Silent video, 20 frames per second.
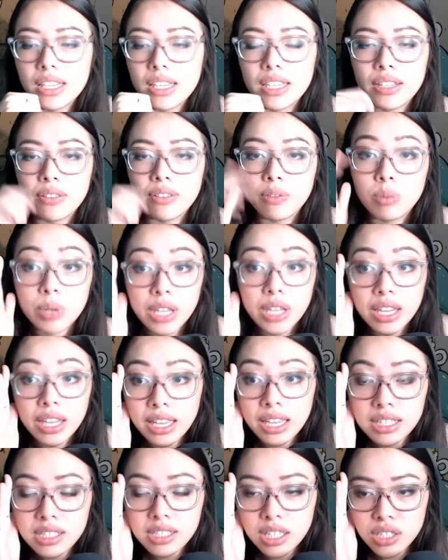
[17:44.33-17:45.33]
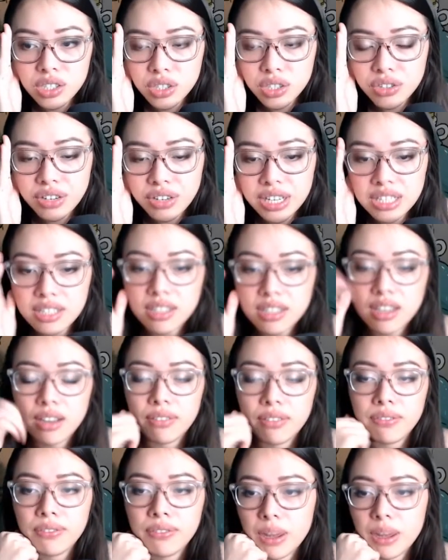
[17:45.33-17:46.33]
If we can get such great stuff,
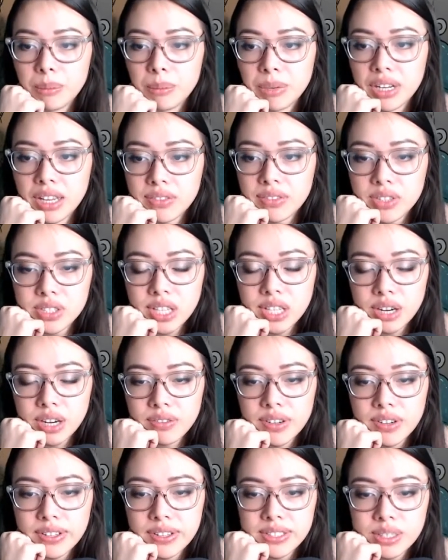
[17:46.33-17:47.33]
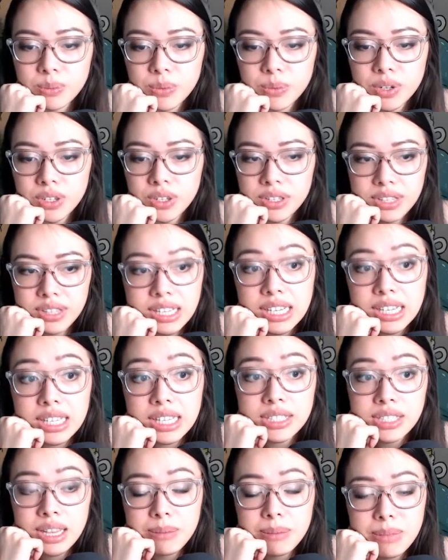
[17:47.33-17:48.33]
I'm gonna have to sacrifice someone. They need
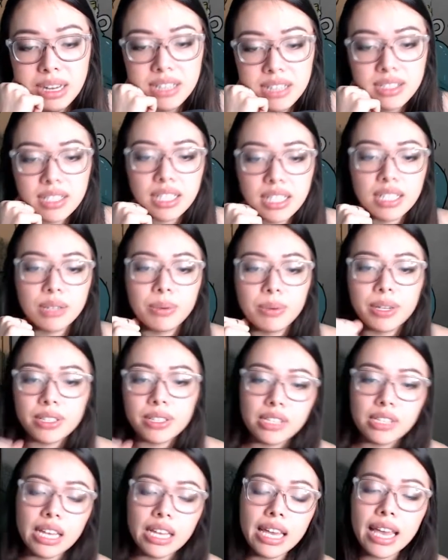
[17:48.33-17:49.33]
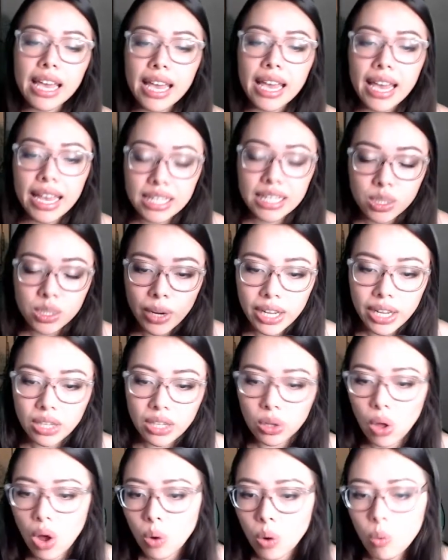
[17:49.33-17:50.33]
to get medicine anyways. It's quite a
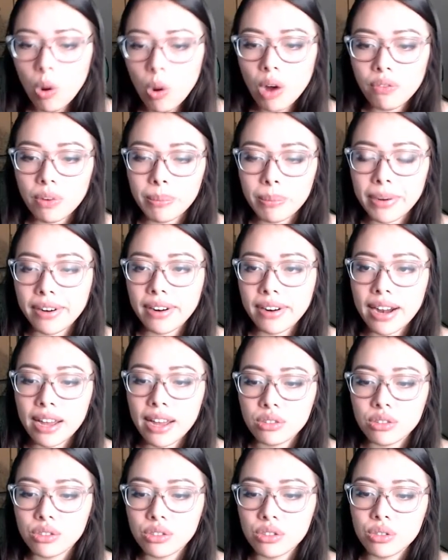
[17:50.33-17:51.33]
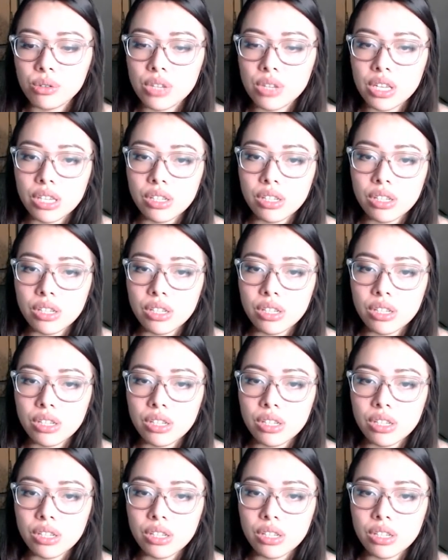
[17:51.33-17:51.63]
long walk from our house to the